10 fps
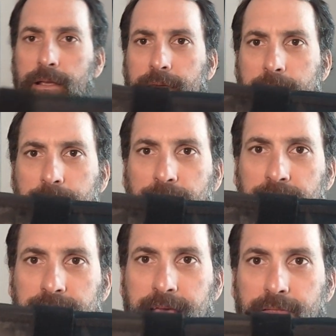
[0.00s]
keep the
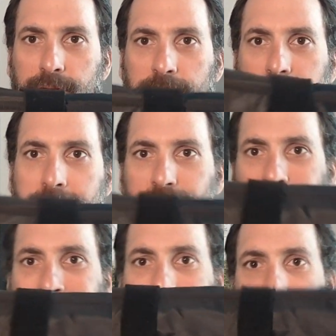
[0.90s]
thing together like that. You
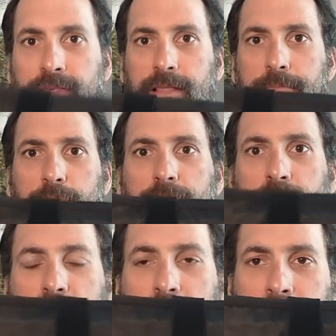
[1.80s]
can easily put
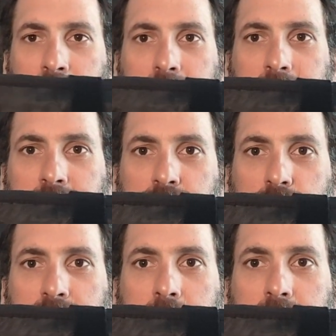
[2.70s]
this thing in
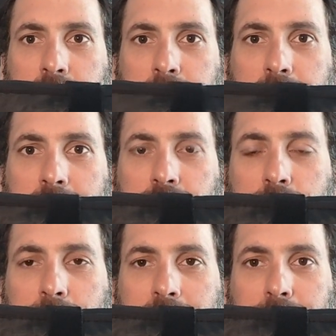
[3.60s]
your carry-on bag or
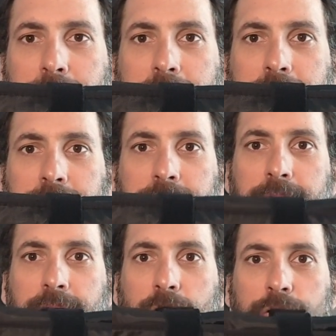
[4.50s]
a backpack
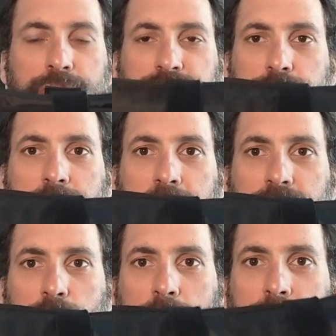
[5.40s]
or your
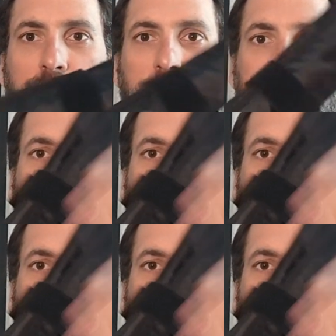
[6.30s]
suitcase or whatever.